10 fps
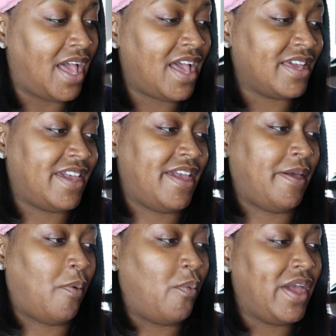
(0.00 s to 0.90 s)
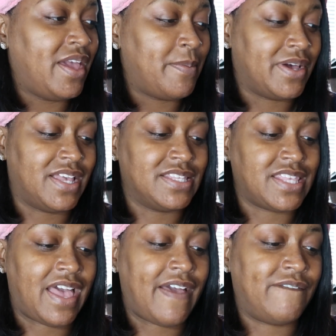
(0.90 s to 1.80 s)
I can't wait because
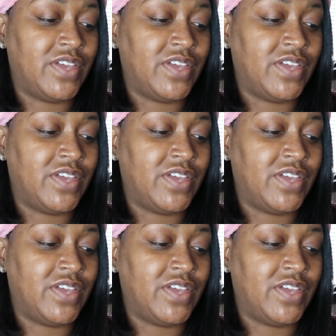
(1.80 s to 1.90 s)
I